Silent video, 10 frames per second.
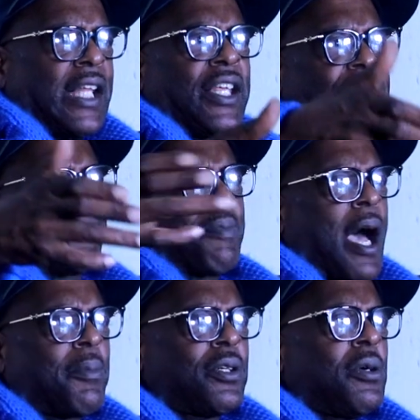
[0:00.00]
not just his
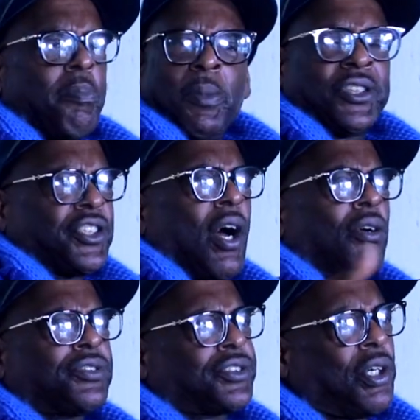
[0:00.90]
mama, Miss
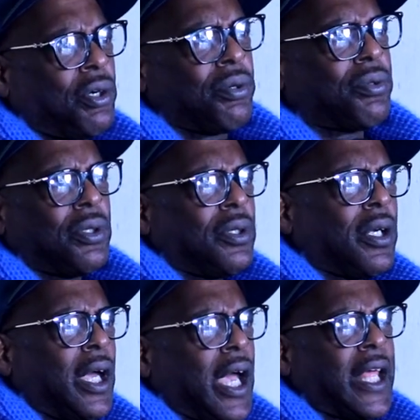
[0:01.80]
Jones too.
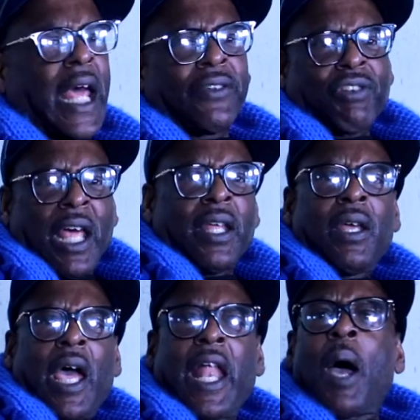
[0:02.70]
And I try
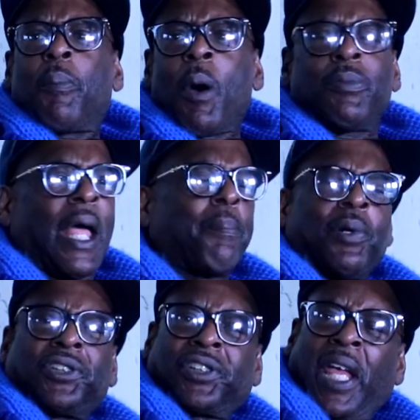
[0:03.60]
to, and I'm up like
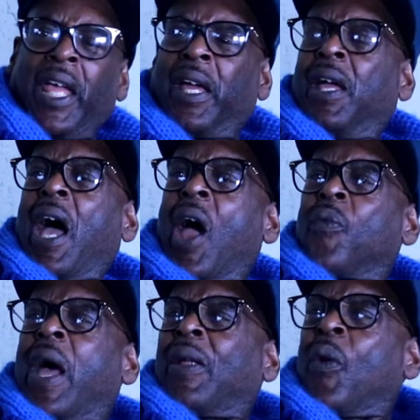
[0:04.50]
Bush said.
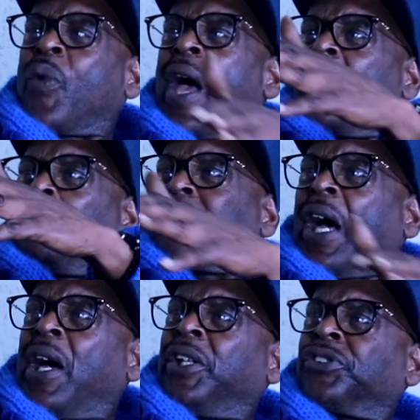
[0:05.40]
I'm right, I'm riding up and
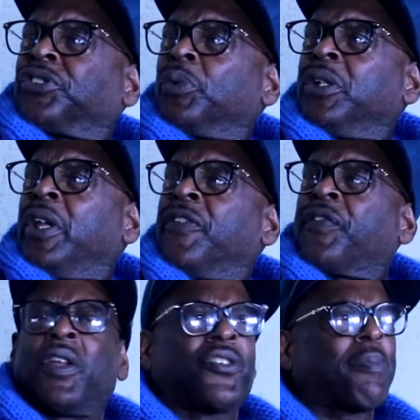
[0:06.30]
down his street in
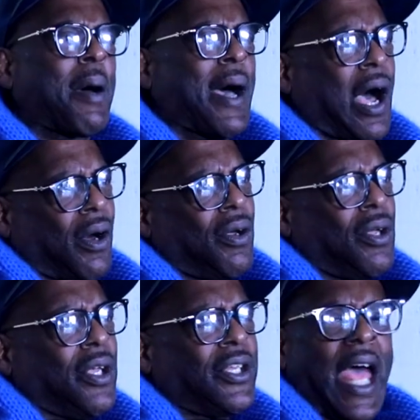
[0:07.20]
front of his mama house.
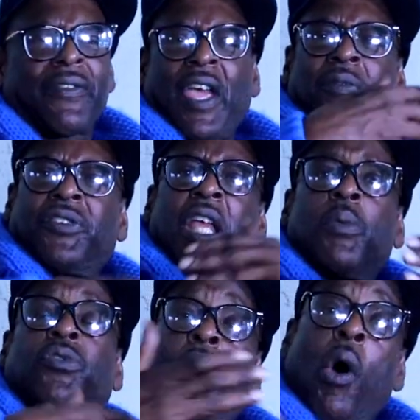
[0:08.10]
And after
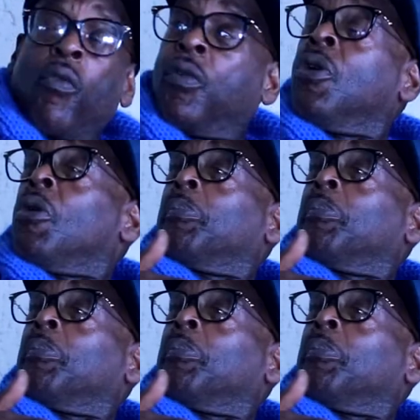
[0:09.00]
everything was over,